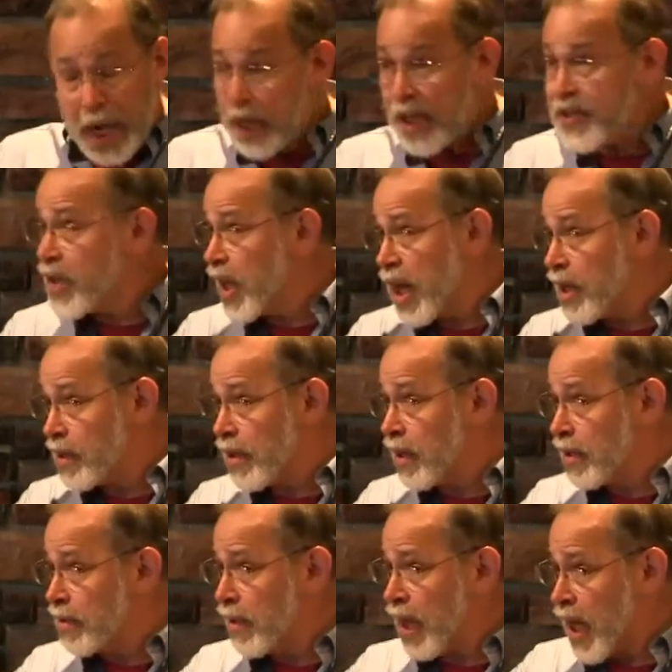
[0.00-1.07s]
I listen
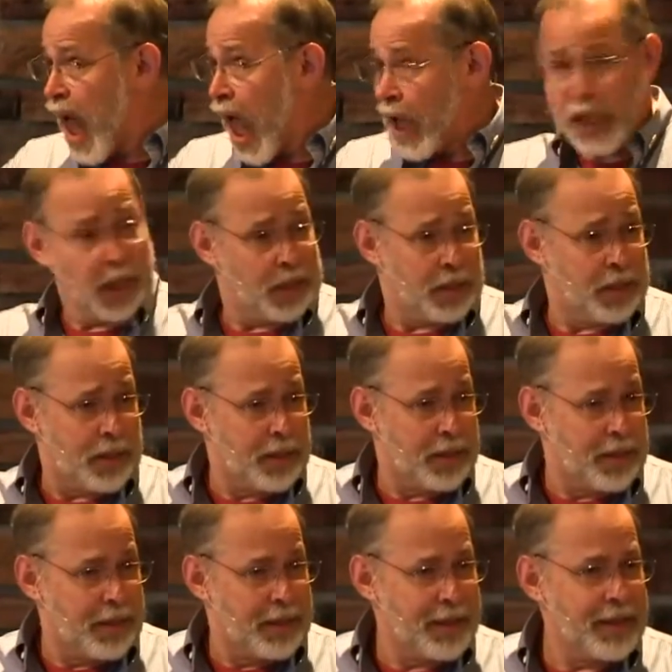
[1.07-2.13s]
online.
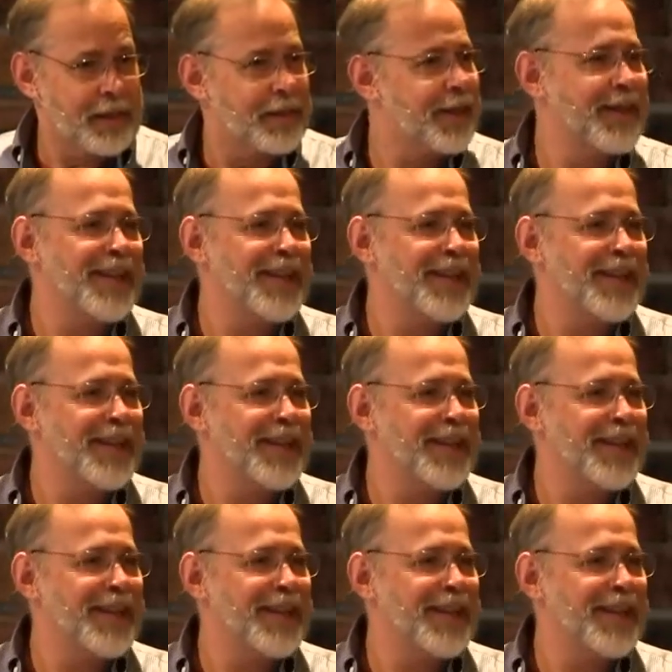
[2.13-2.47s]
Like,